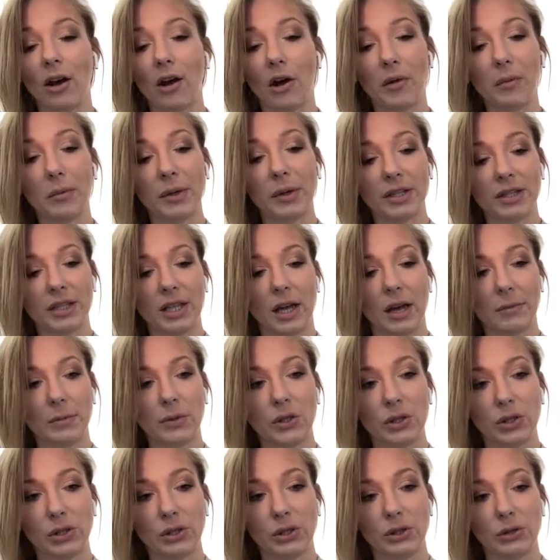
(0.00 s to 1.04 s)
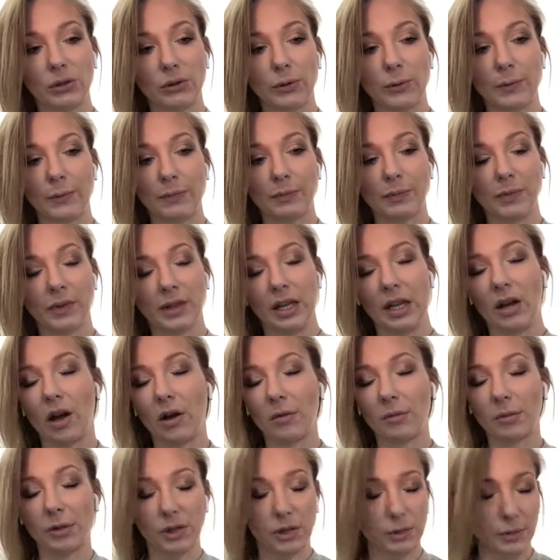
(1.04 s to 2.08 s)
all build up to the
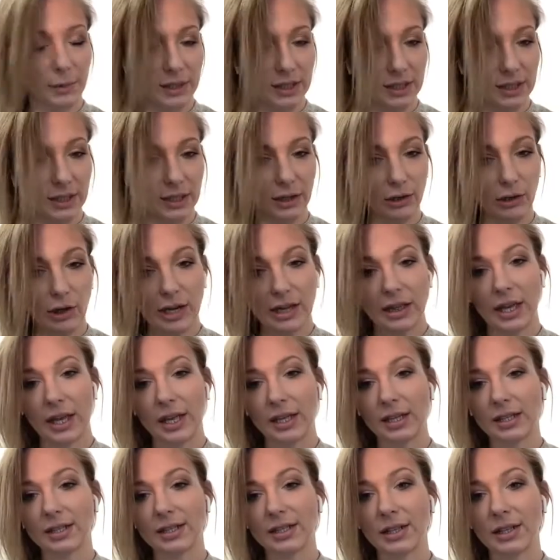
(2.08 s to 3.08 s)
accomplishments and the great things.